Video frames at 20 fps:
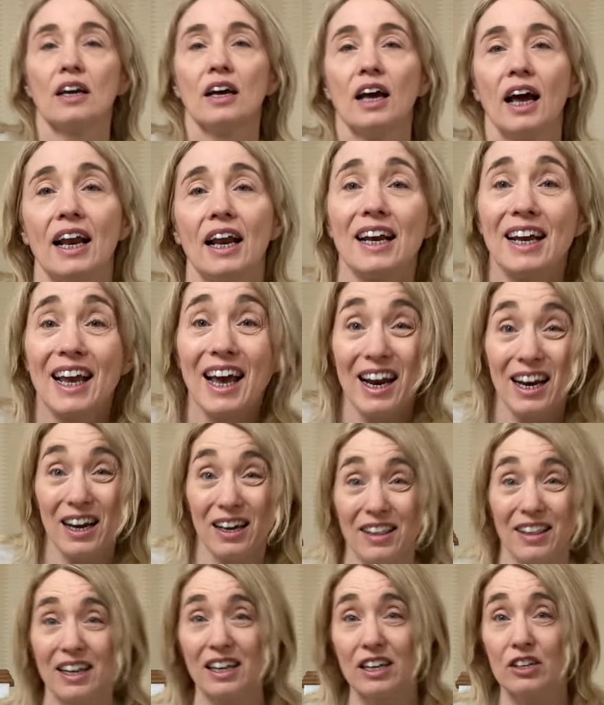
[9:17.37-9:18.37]
And again, I
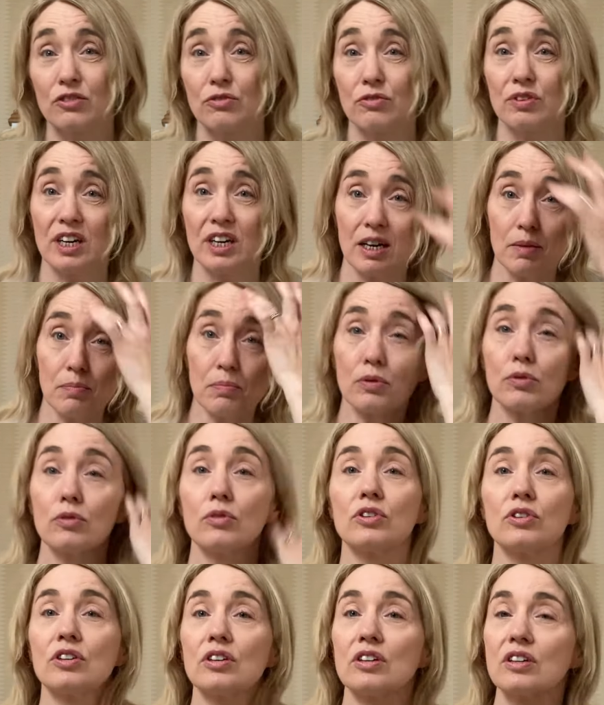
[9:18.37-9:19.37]
think it's really
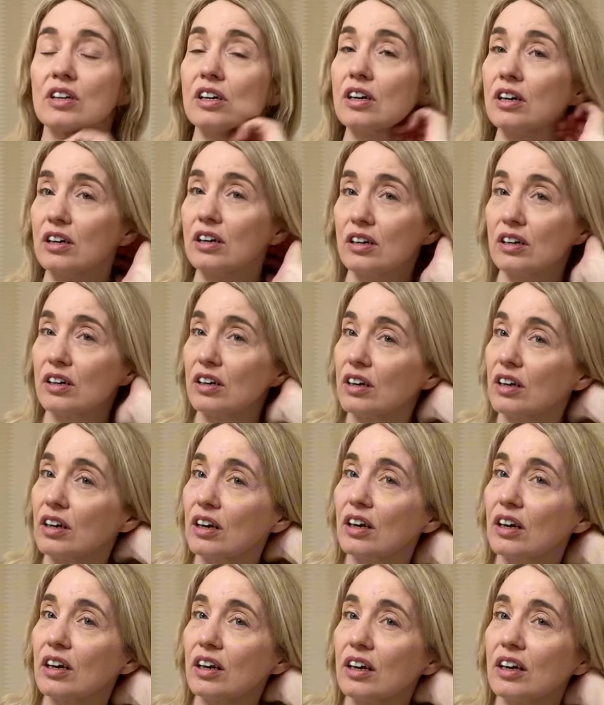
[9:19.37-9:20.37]
important that,
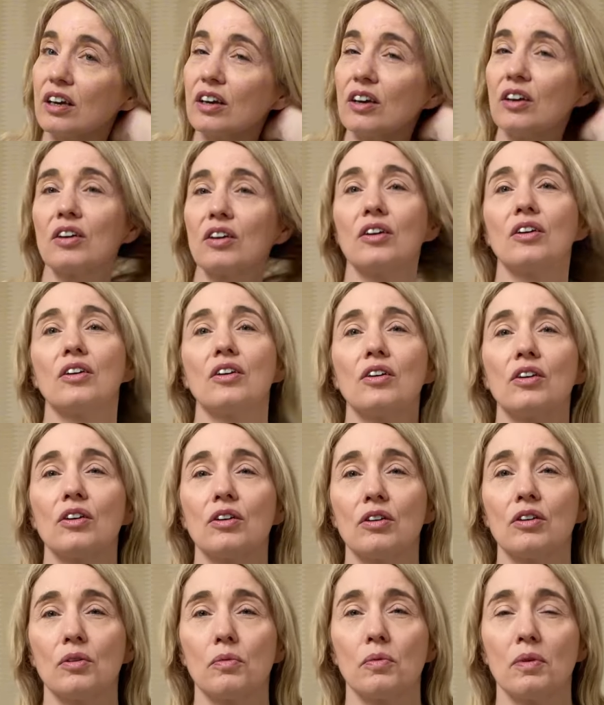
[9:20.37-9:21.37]
you
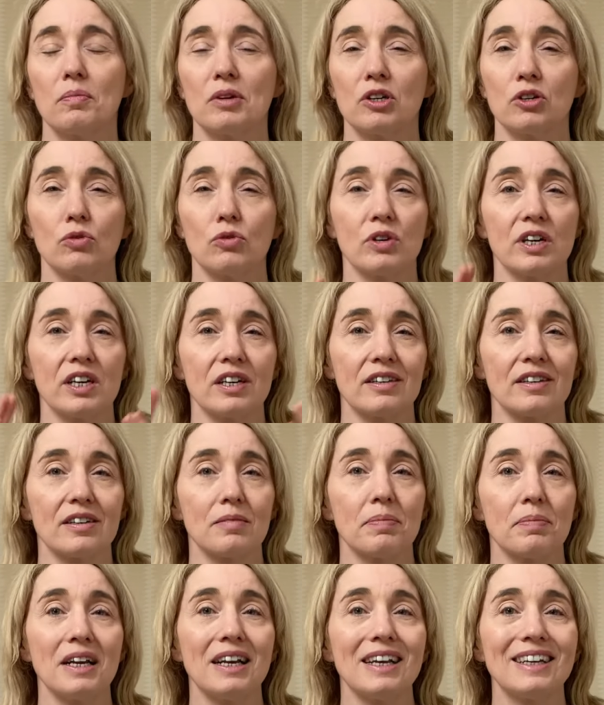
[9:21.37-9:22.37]
know, when we're talking
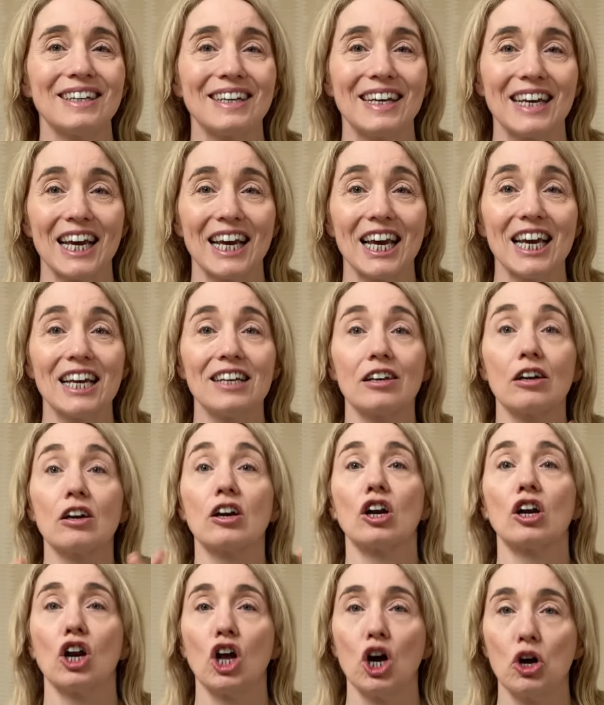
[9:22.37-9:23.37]
stability, it is a
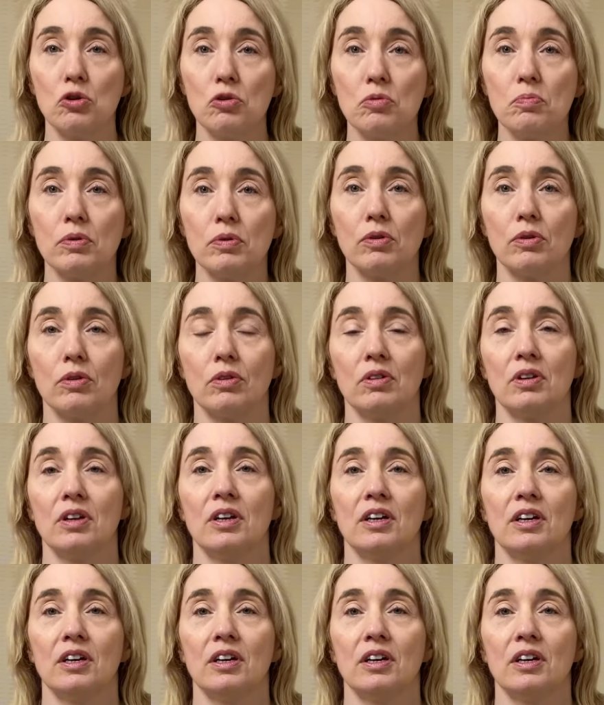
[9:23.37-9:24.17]
global